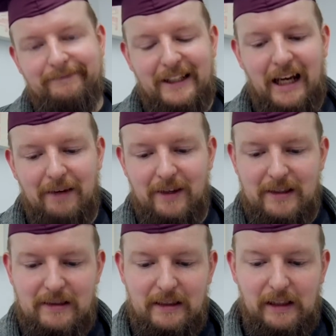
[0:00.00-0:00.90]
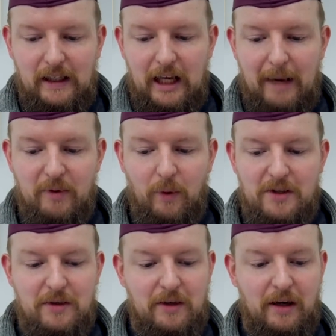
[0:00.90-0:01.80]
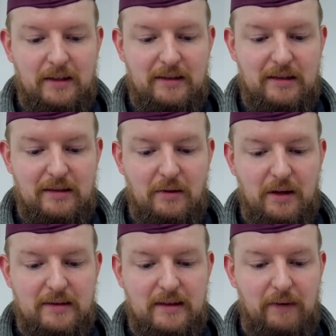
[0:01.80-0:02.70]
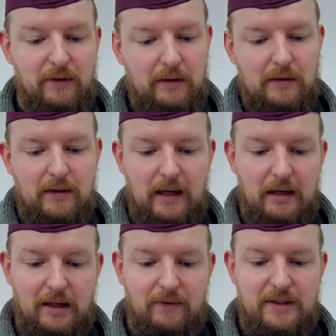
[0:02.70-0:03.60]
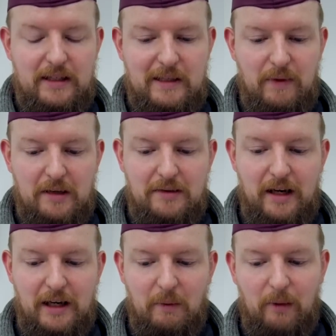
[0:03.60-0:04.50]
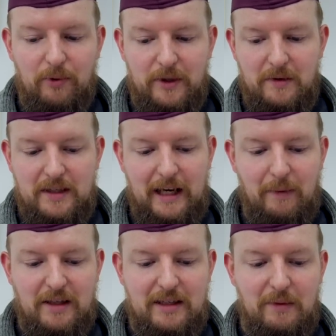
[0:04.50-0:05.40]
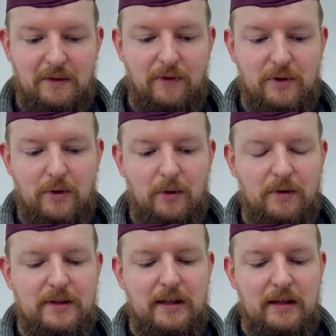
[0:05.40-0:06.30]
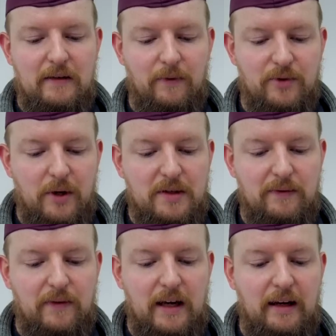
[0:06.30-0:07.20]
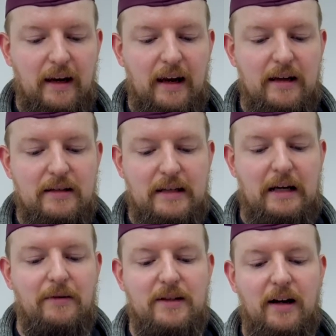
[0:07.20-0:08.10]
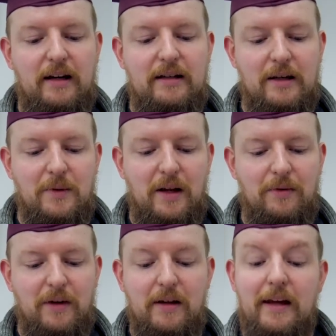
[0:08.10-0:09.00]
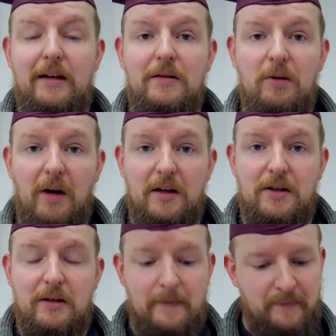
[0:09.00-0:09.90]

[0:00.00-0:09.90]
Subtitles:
Kind of is. I've been watching your content since 2007, and it never ceases to be entertaining and well-produced. Can't wait to see what the future holds. From Joseph, a.k.a. Sakurazaki1023. Thank you so much.